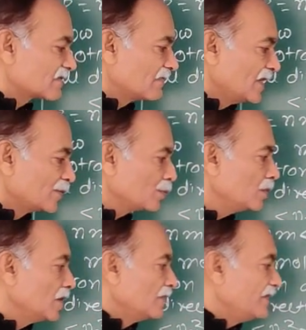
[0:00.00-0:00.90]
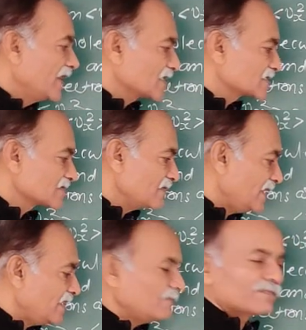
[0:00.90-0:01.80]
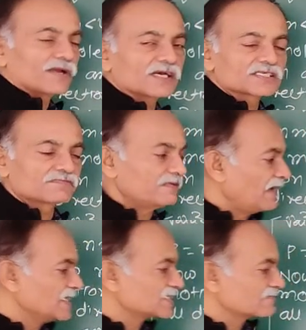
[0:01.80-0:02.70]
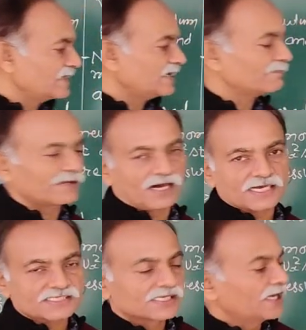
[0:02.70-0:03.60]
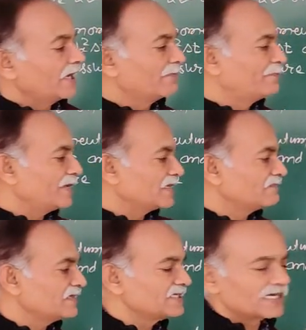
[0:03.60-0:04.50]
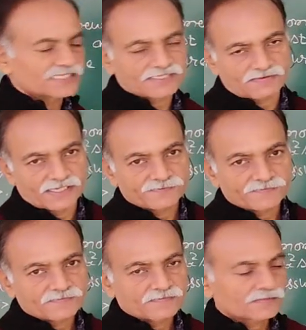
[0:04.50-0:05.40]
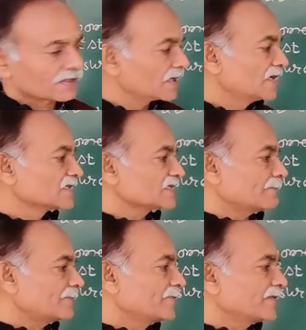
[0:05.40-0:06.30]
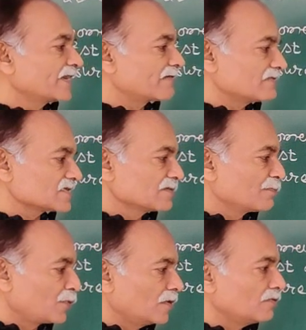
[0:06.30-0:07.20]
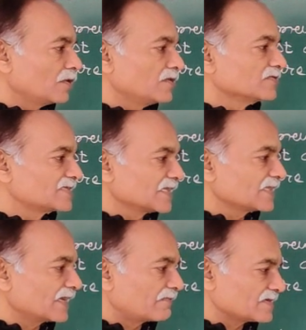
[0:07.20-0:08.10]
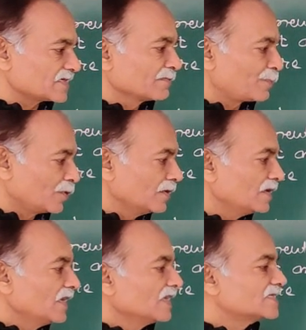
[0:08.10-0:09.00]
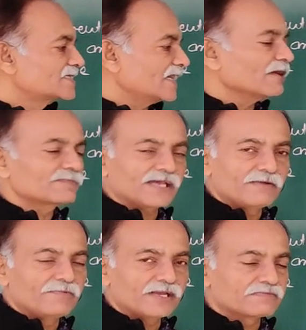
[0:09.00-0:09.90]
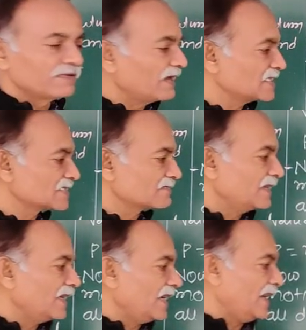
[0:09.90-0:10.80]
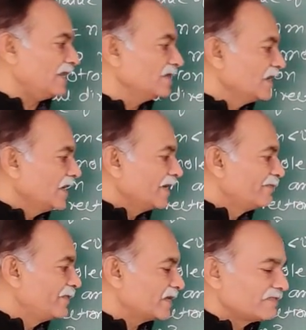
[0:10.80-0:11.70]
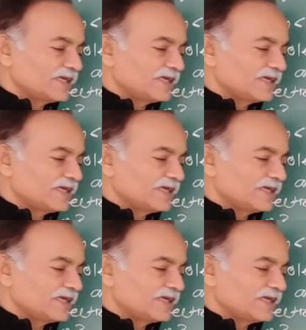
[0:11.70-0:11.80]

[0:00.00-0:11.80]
equal to Vx square plus Vy square plus average Vz square. Substitute equation 4 or using the equation 4, instead of the average Vy square and average